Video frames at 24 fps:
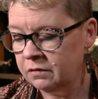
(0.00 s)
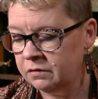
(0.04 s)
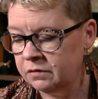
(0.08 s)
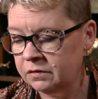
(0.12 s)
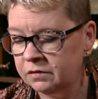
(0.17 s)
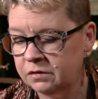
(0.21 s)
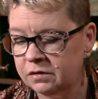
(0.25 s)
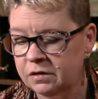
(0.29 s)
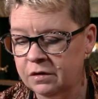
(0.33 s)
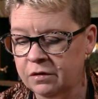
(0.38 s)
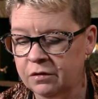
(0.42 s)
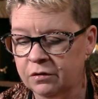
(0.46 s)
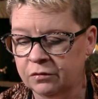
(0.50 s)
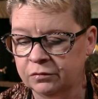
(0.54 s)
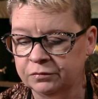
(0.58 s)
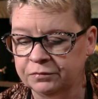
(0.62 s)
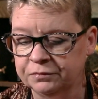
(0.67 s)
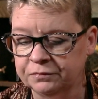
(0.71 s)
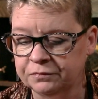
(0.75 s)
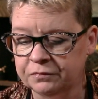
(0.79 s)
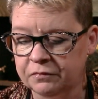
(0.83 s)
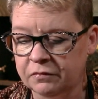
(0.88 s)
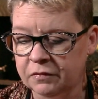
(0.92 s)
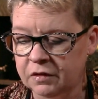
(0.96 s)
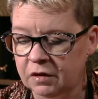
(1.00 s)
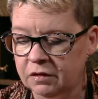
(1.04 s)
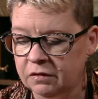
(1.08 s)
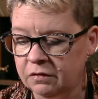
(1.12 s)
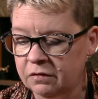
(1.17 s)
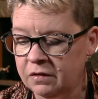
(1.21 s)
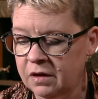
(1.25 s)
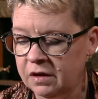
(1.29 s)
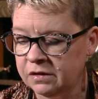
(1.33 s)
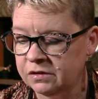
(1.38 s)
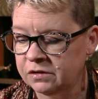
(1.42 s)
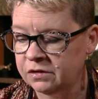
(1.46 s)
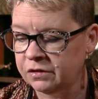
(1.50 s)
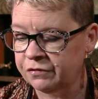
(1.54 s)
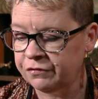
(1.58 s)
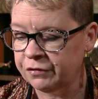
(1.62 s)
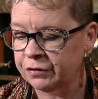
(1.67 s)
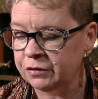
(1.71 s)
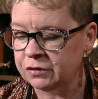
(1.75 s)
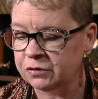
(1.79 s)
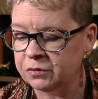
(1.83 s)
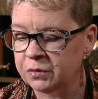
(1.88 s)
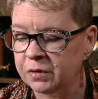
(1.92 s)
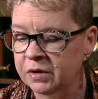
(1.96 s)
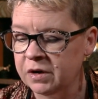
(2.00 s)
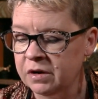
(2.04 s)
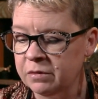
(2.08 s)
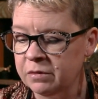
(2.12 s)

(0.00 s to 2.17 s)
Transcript: So that's the first one